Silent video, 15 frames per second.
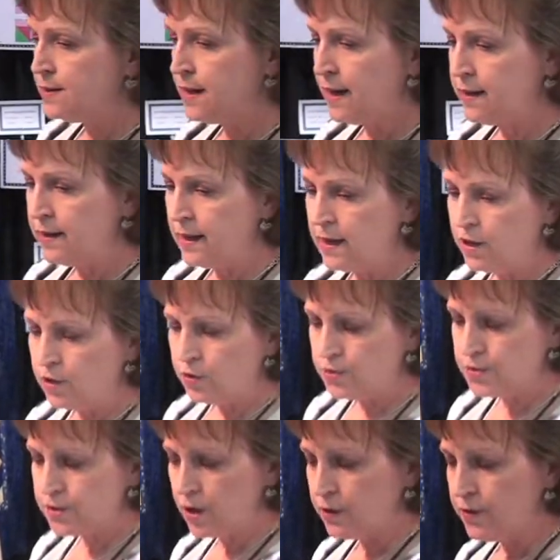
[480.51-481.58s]
the technique
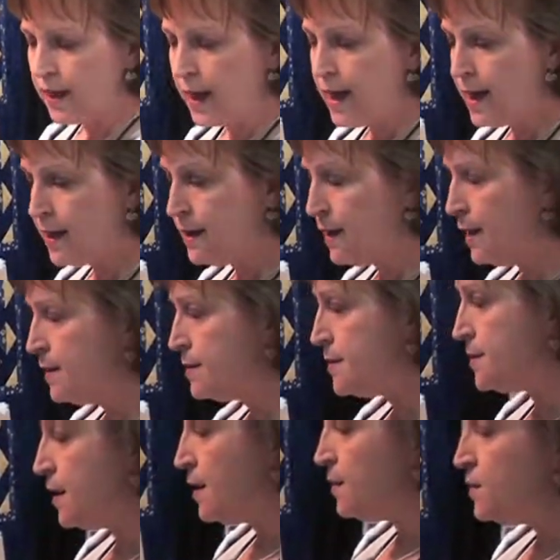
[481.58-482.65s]
used on that
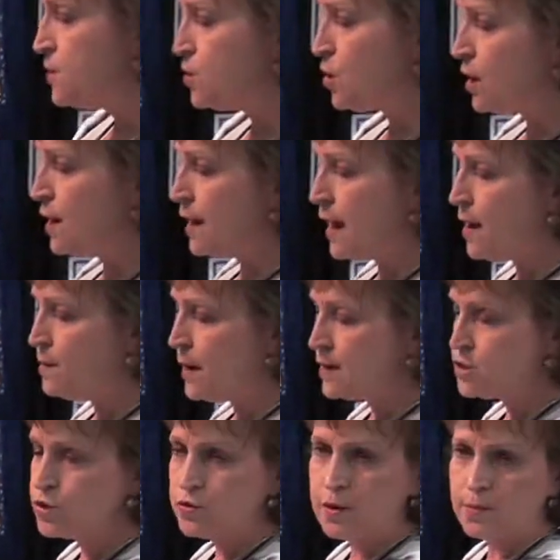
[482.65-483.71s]
is starting out by
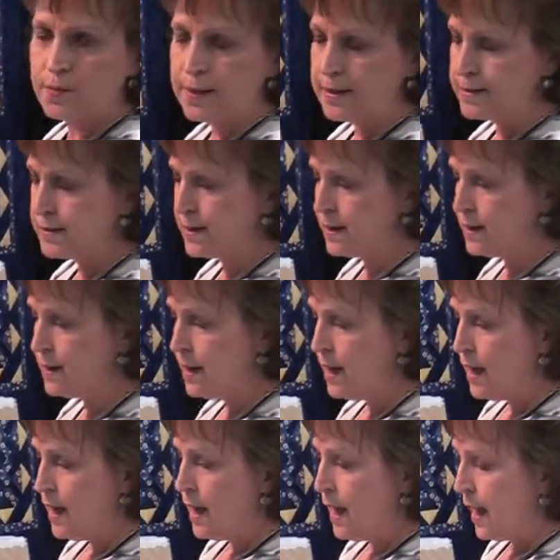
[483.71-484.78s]
strip piecing
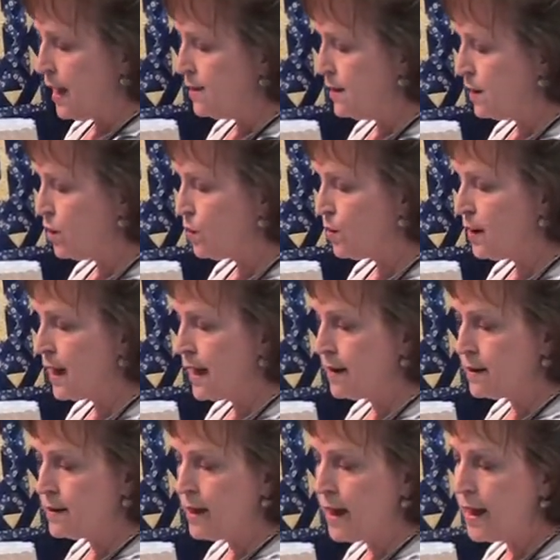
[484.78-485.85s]
and then
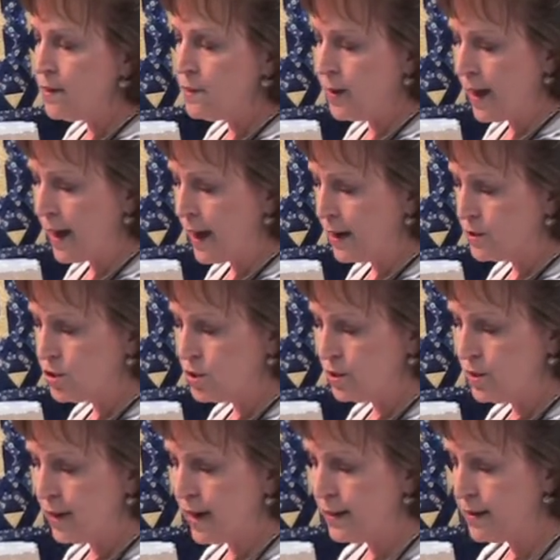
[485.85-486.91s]
create a 9 patch,
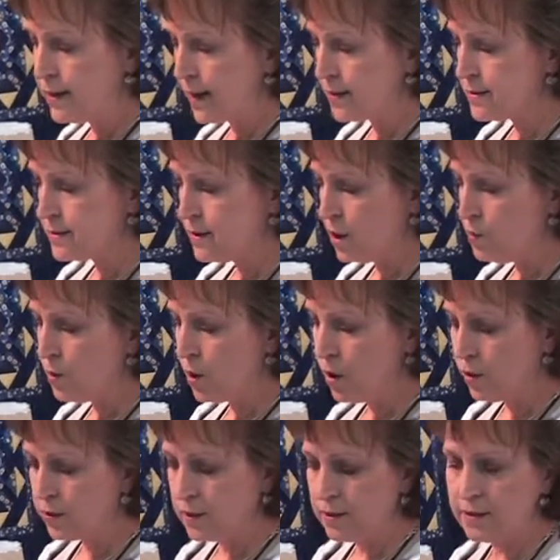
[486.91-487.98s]
and then I
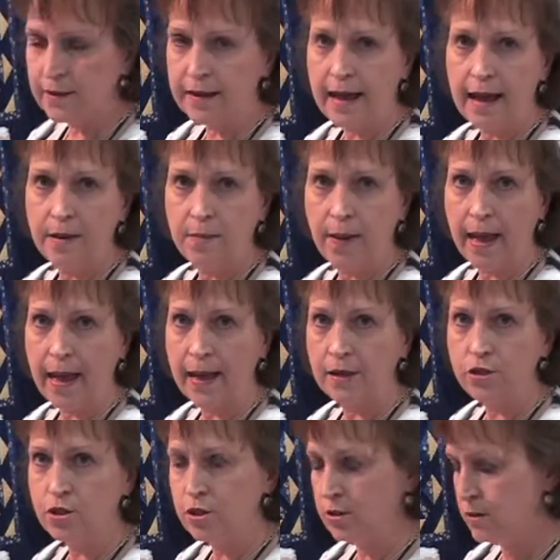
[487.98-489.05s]
snowballed the 9
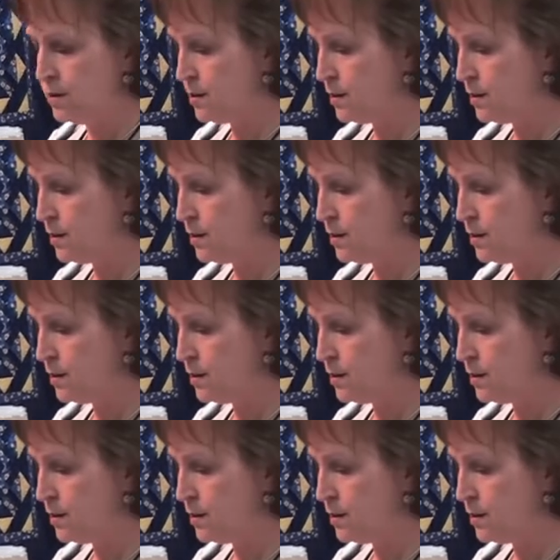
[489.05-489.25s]
patch,